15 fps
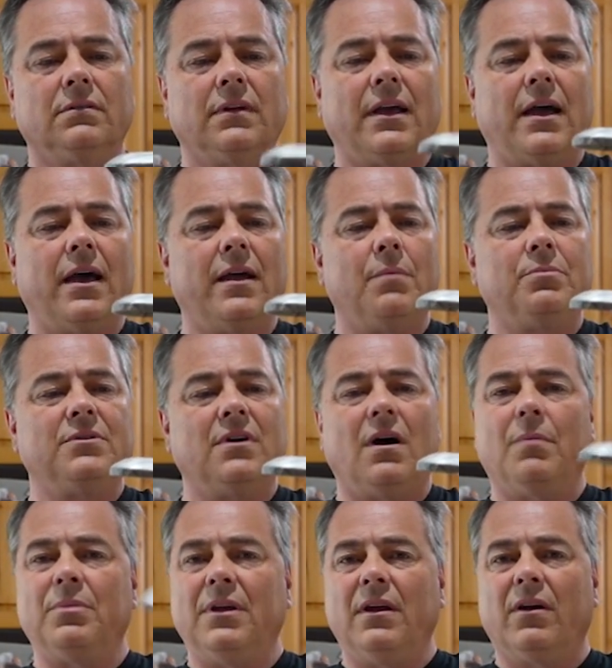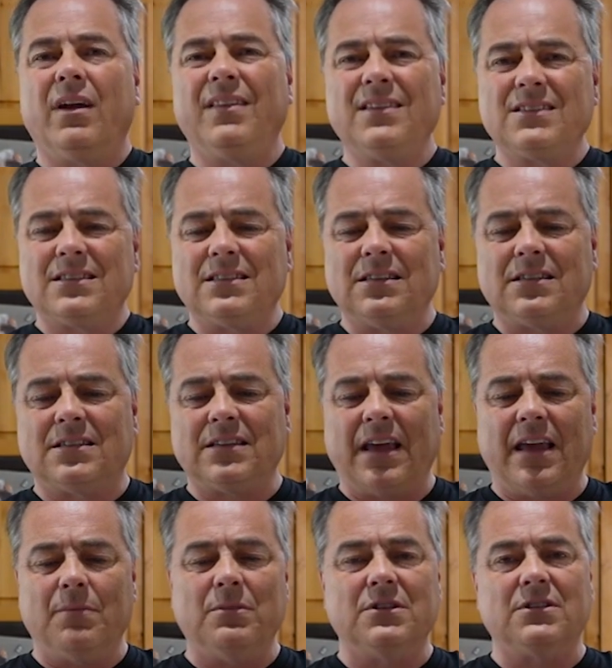guy up top here, and this is the
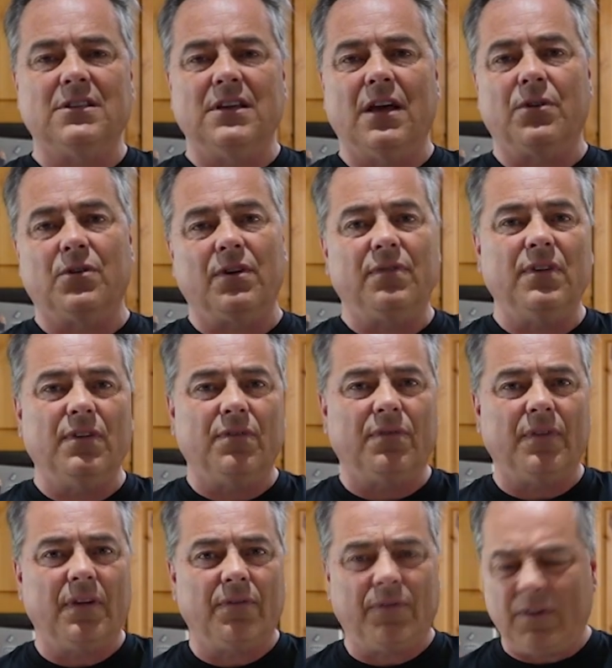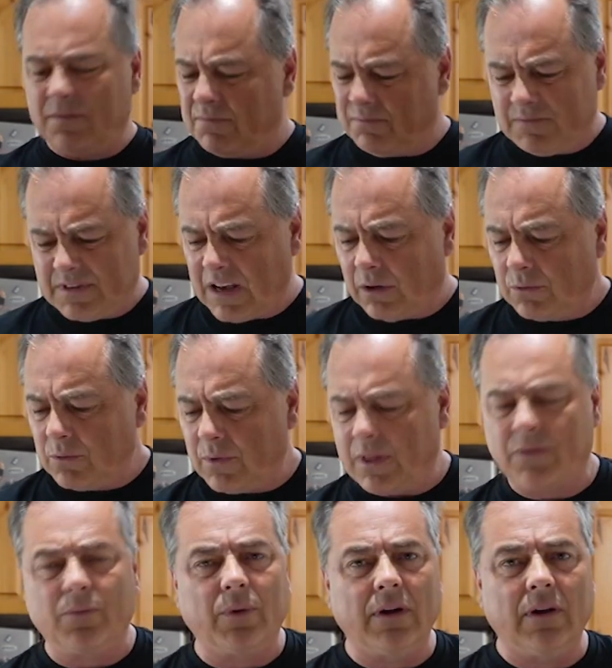same as the other if you've dealt
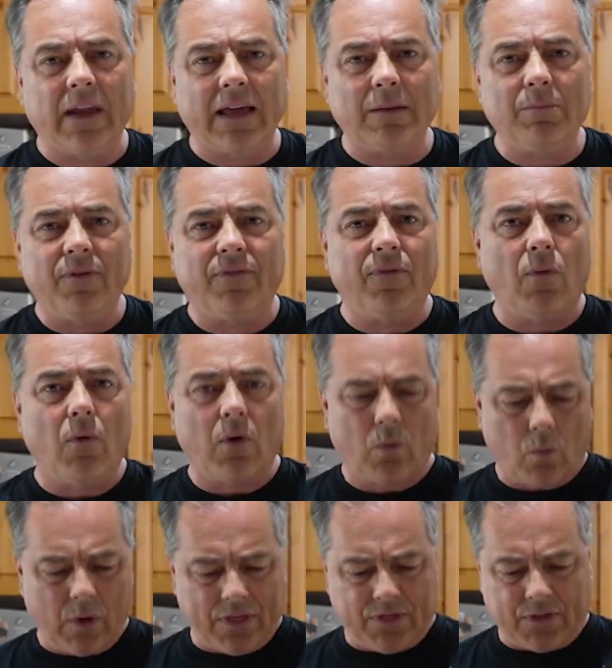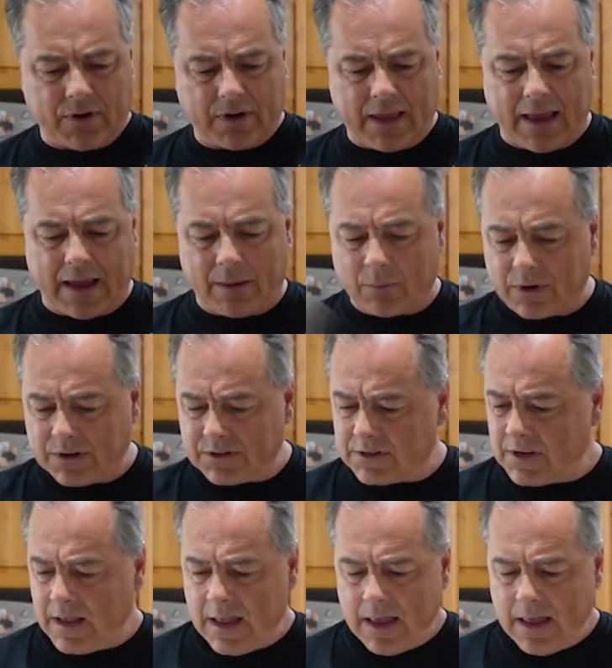with Real-Link before with their cameras.